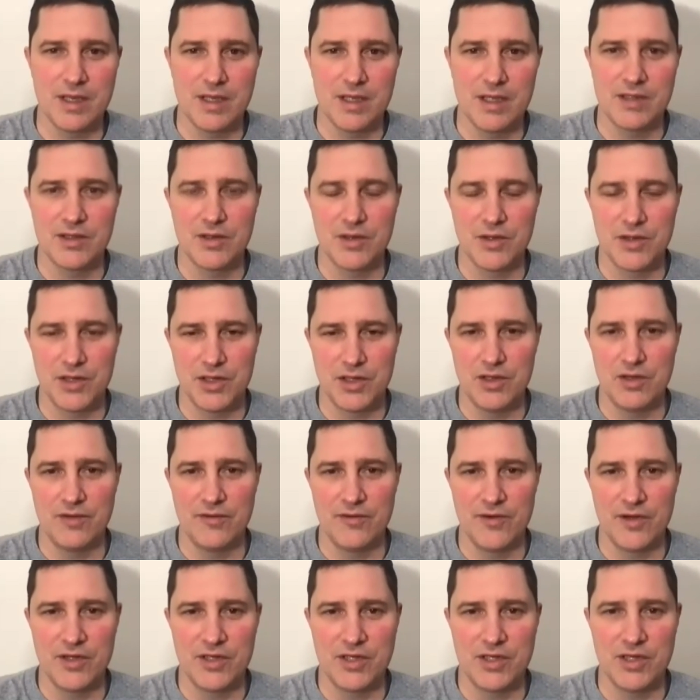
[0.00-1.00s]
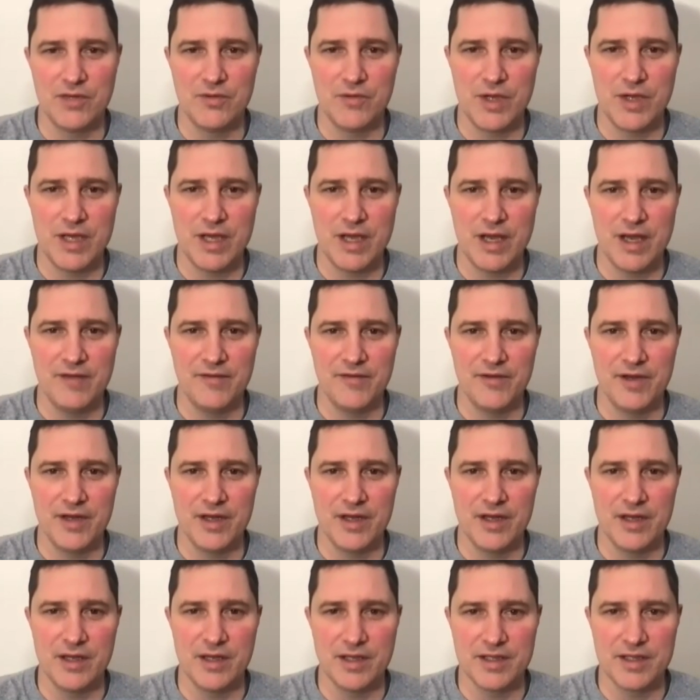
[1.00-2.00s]
and so at the university, we have
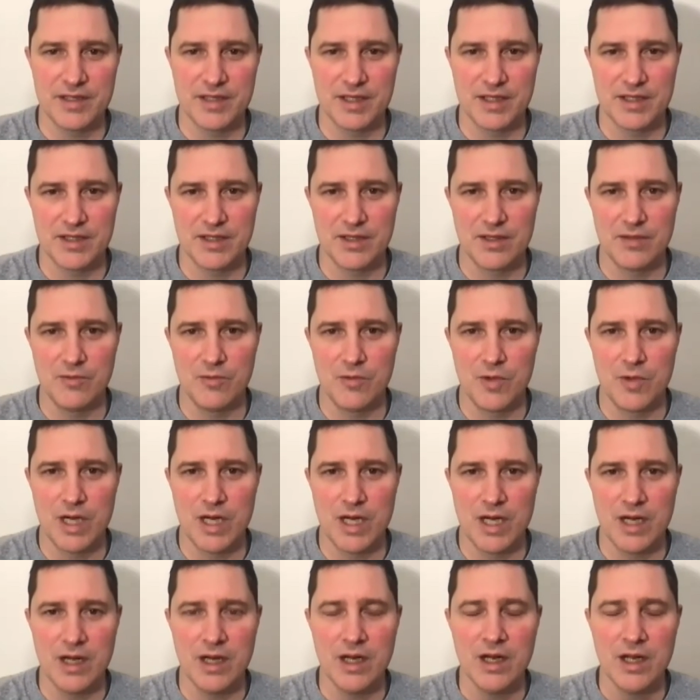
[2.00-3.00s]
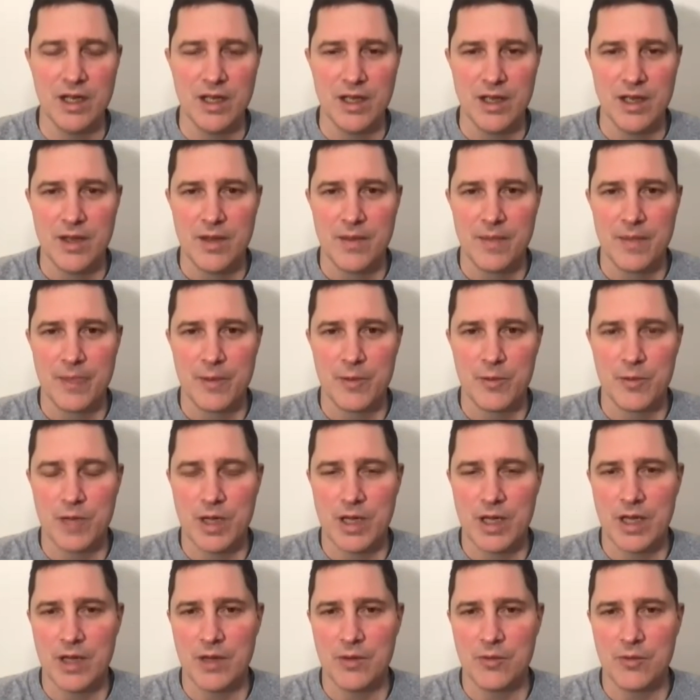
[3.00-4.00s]
a, a system where
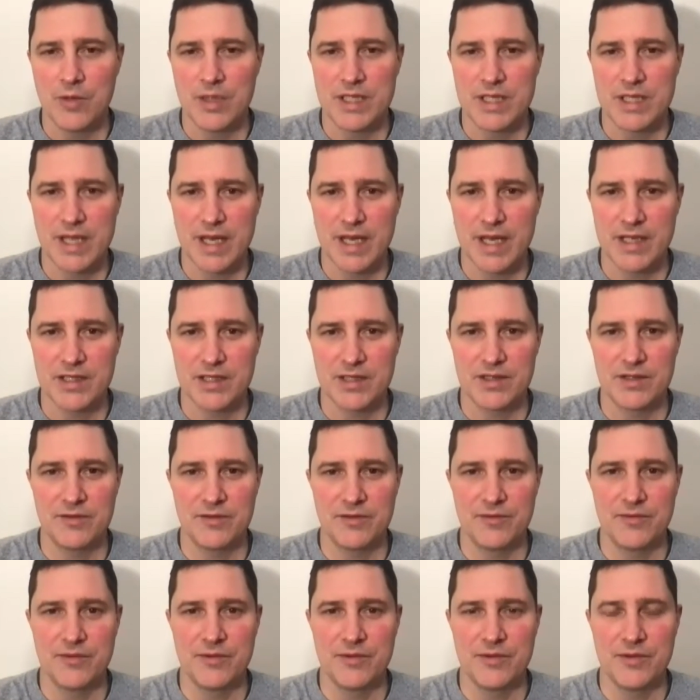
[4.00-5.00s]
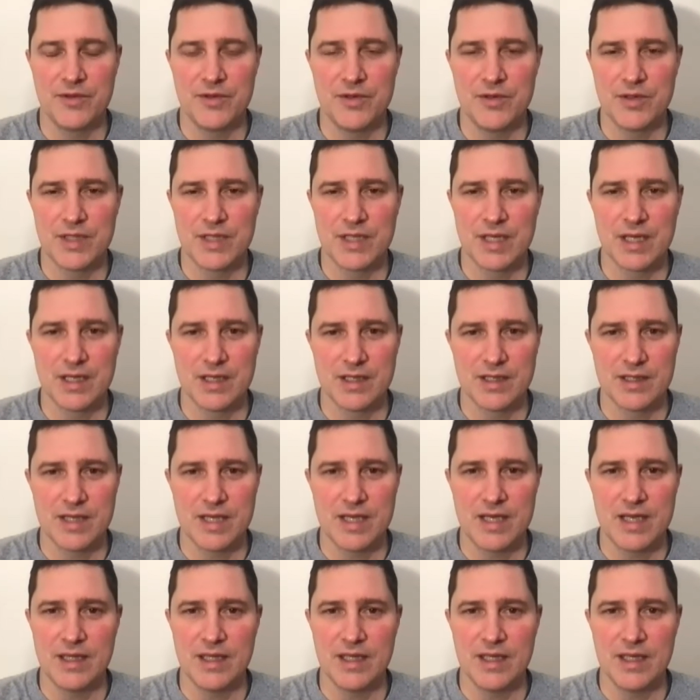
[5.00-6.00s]
uh, we test using a
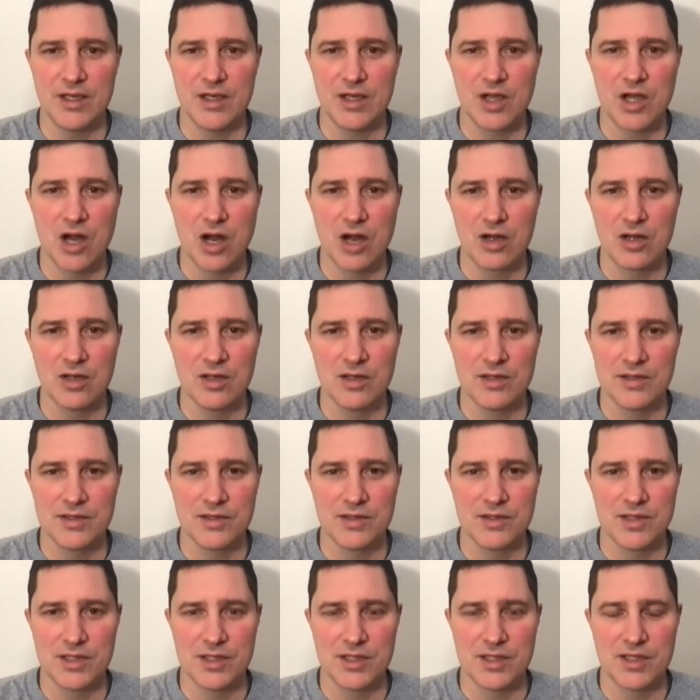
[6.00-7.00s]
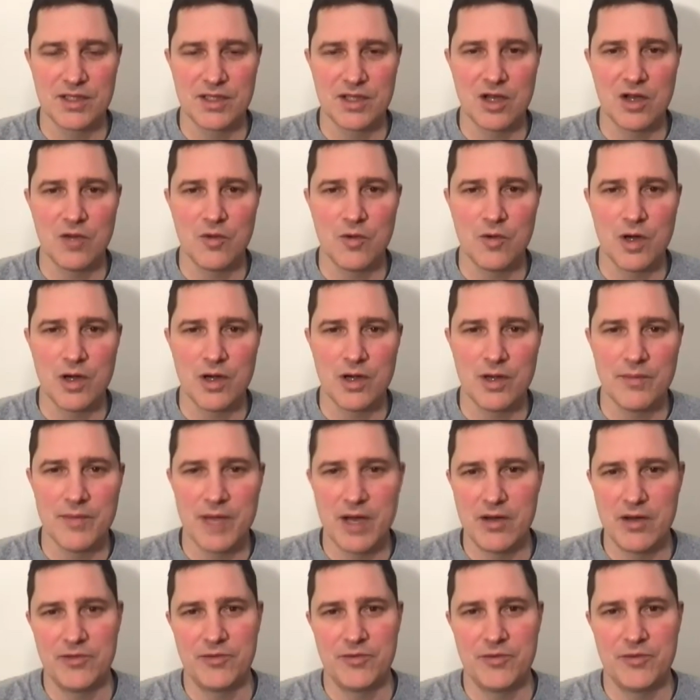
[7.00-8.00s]
saline gargle, so just a saltwater
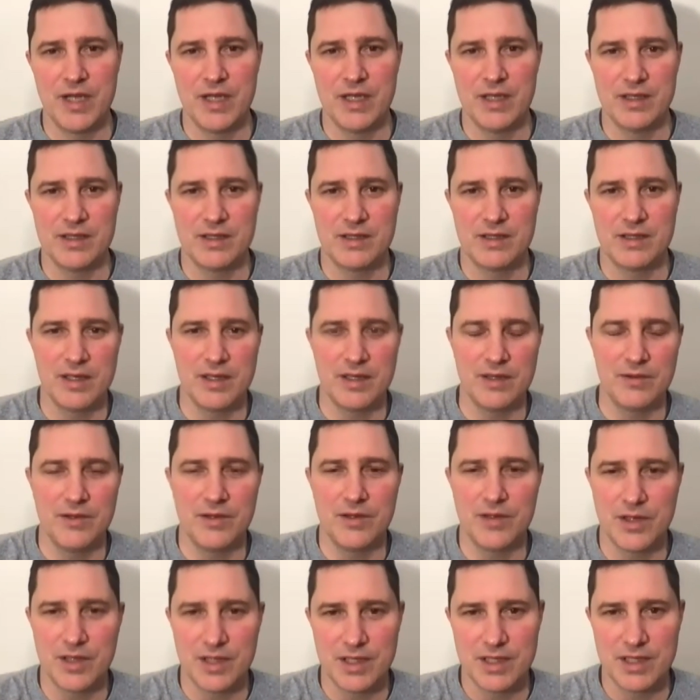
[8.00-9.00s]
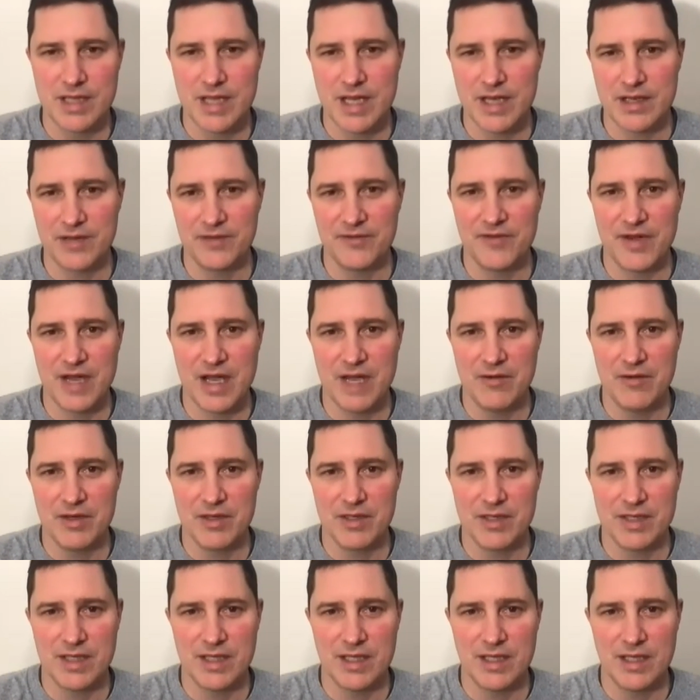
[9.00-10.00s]
mouth rinse that you can detect the
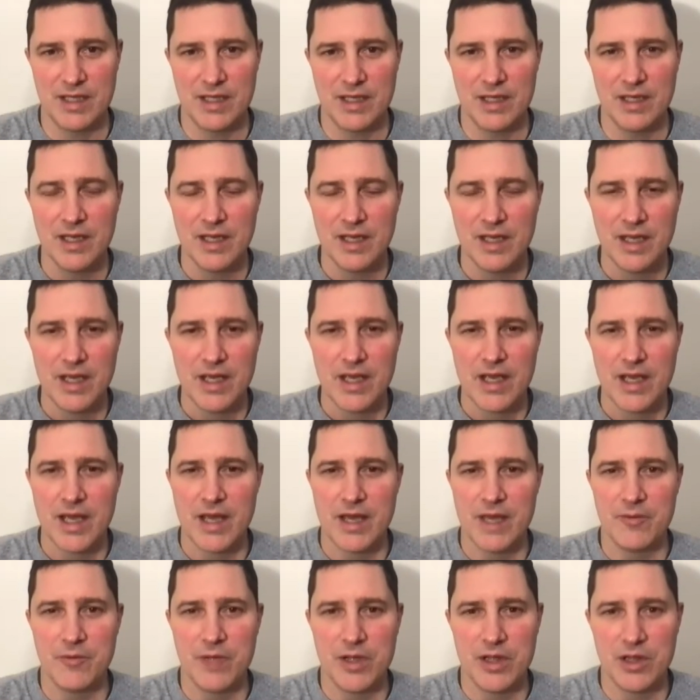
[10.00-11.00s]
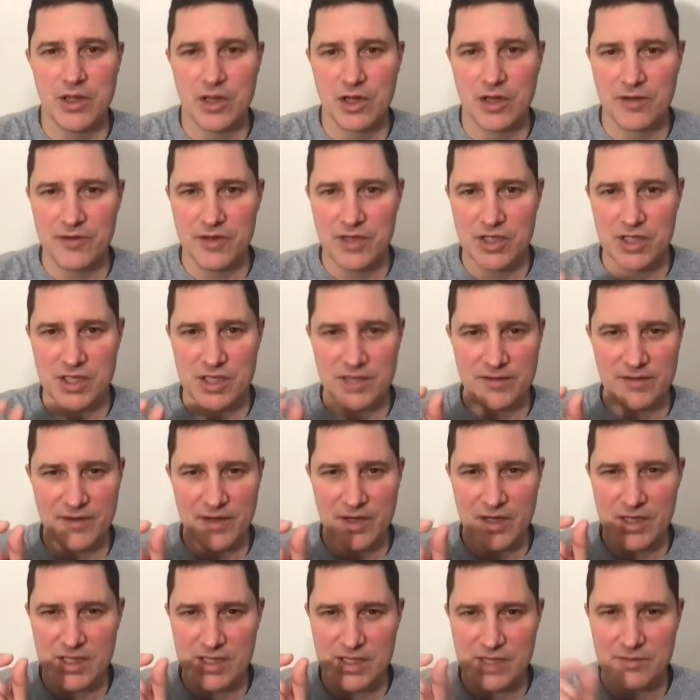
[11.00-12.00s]
virus in. And we look for just a
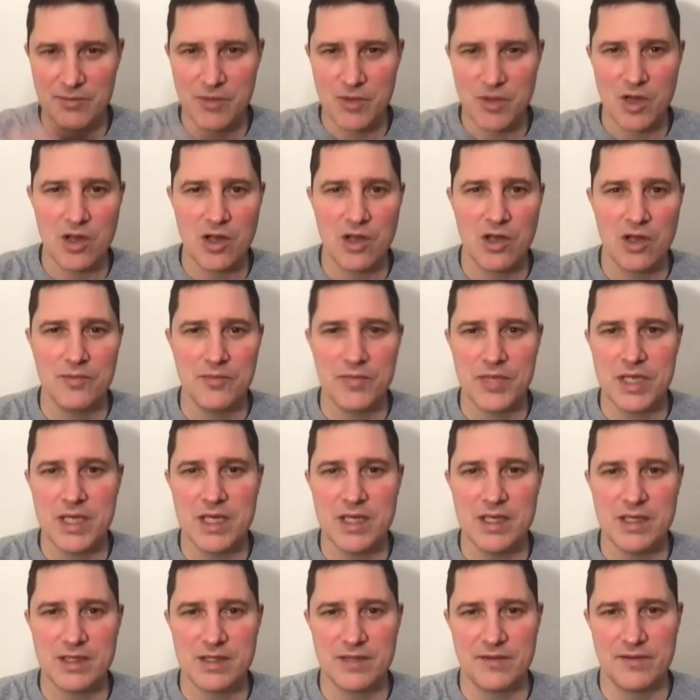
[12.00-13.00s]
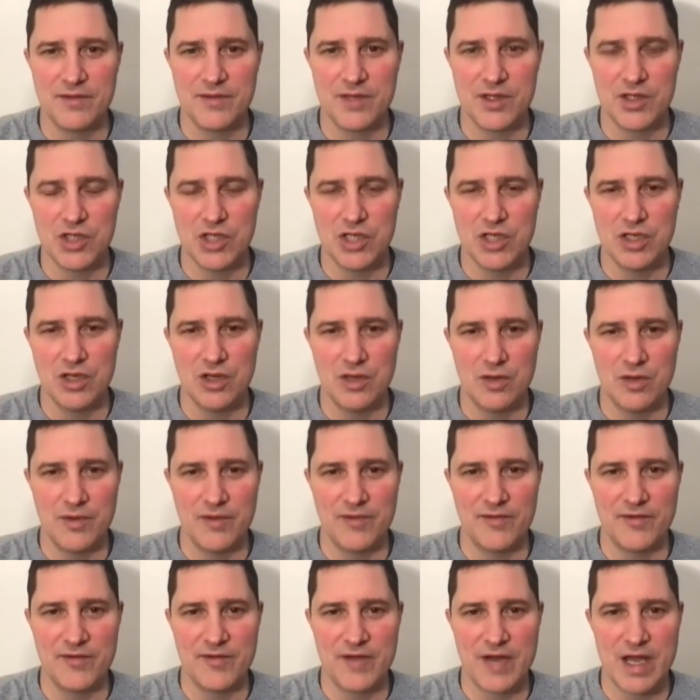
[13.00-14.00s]
very small piece of the genome
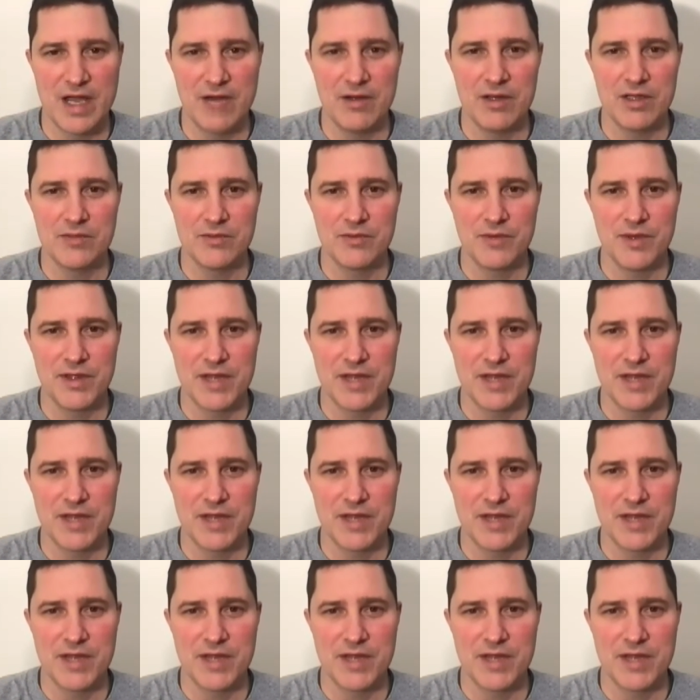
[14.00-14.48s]
of the virus.